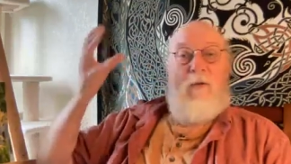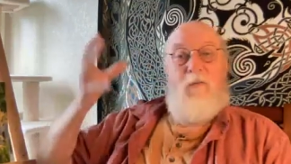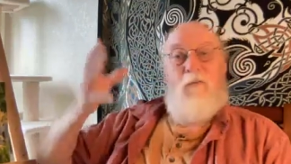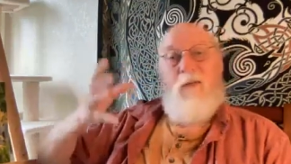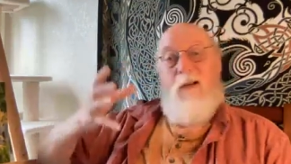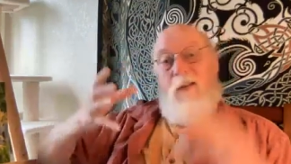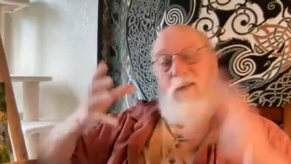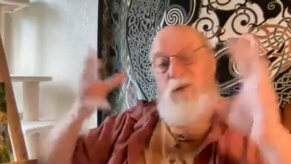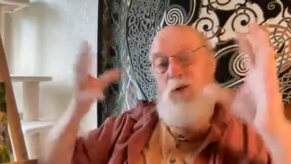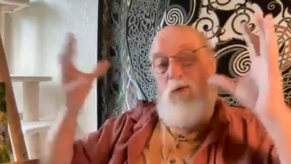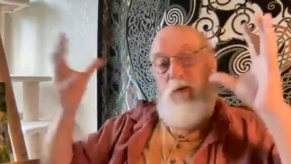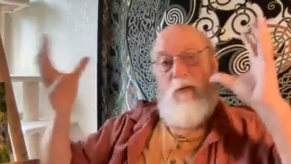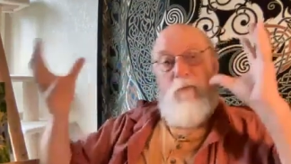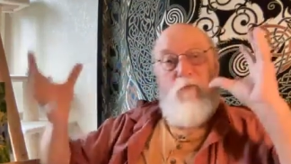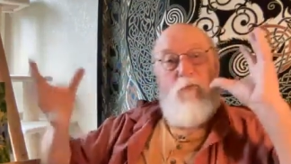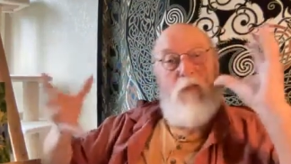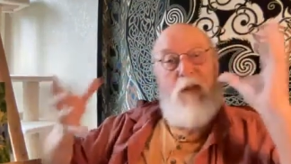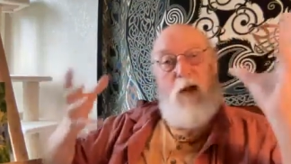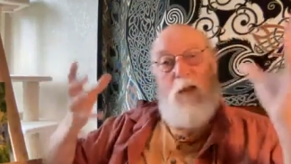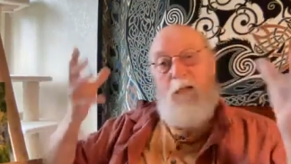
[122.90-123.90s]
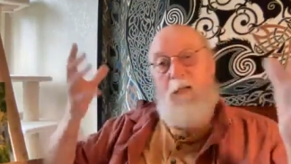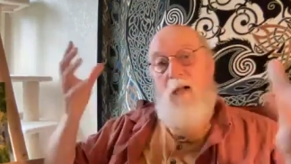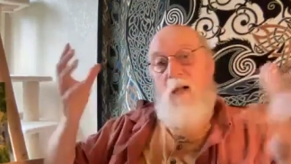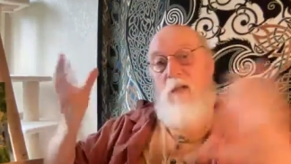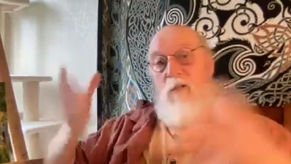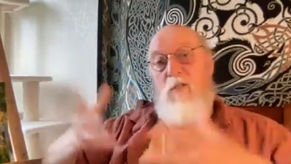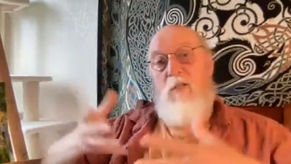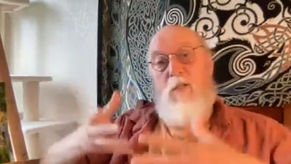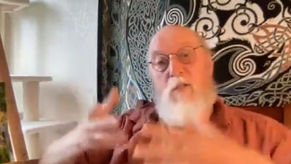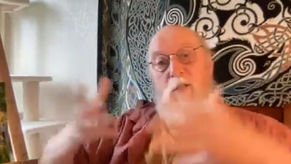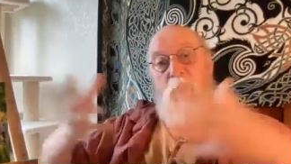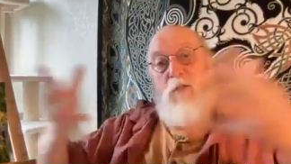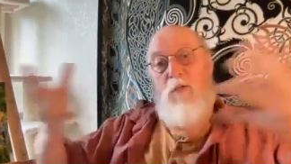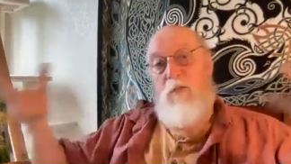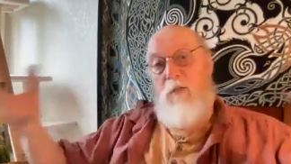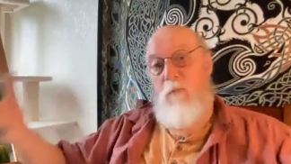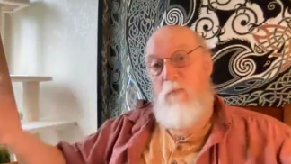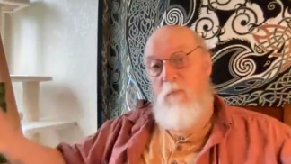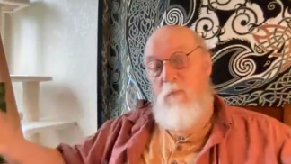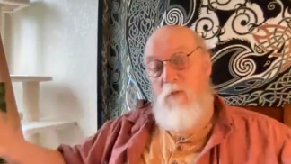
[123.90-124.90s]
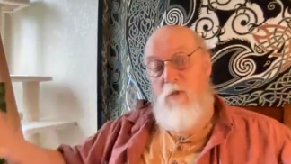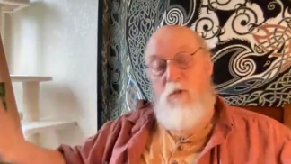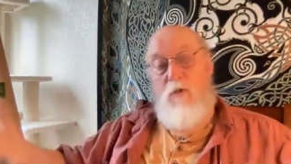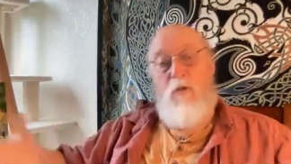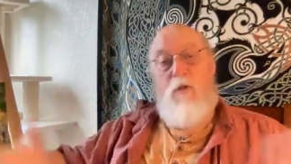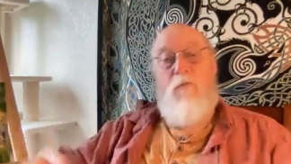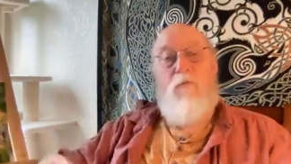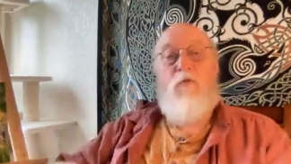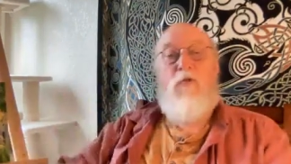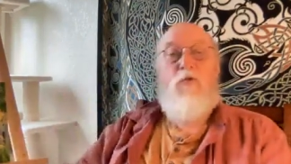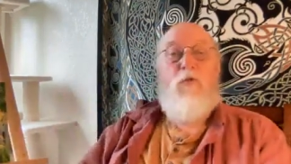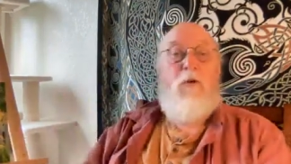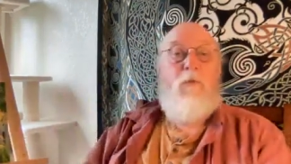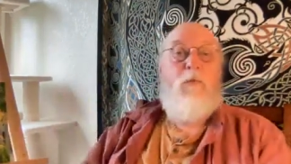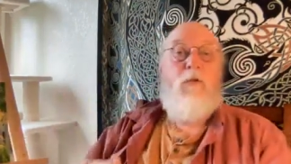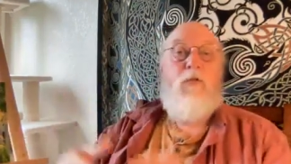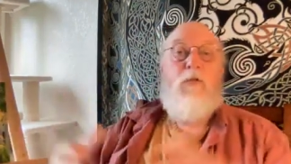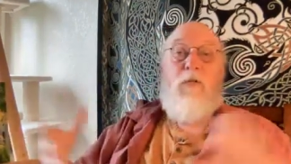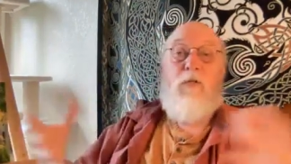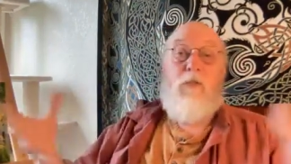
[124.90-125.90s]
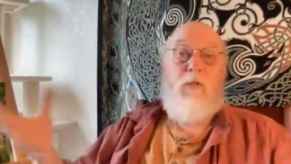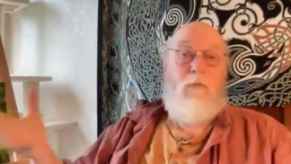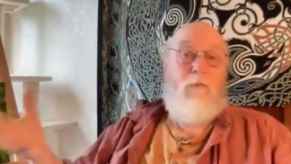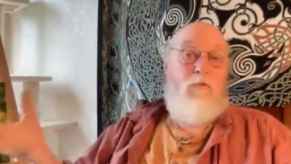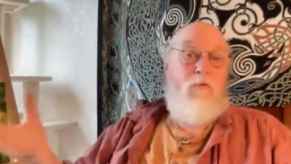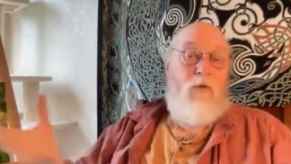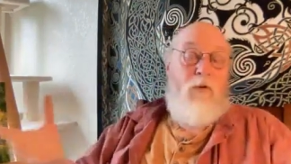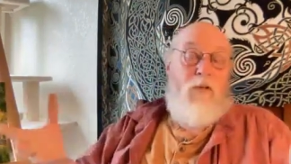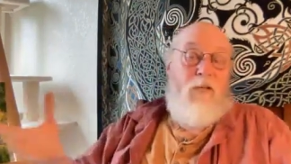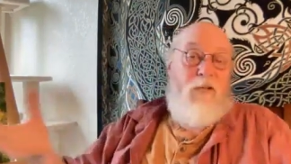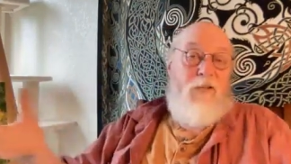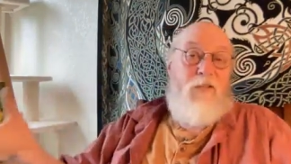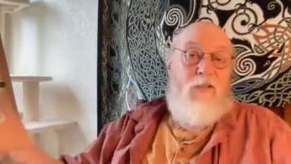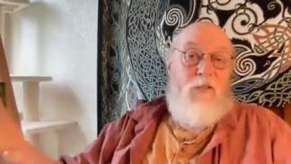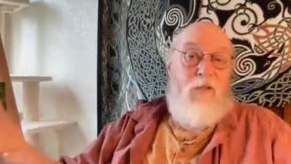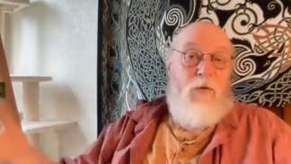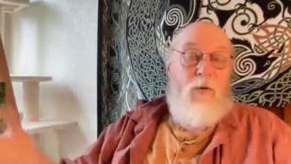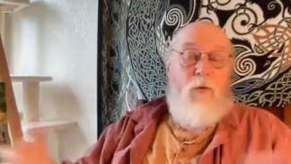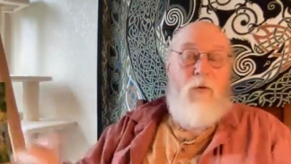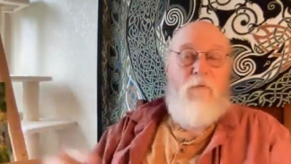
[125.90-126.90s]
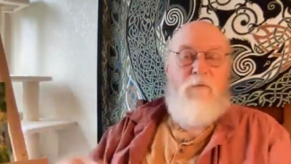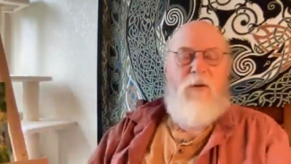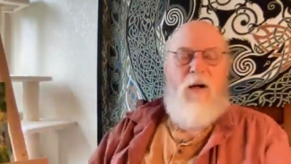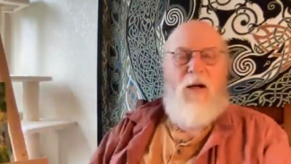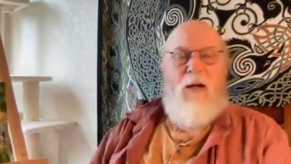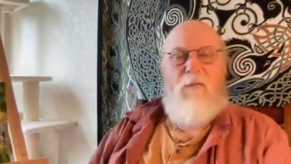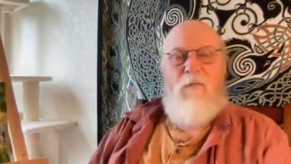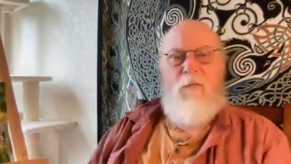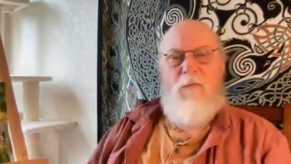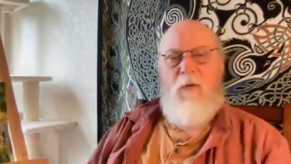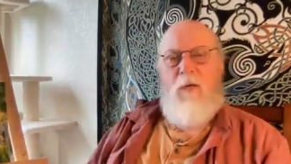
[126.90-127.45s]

I've got two different diagnostic systems, two different treatment systems for kids 0 to 5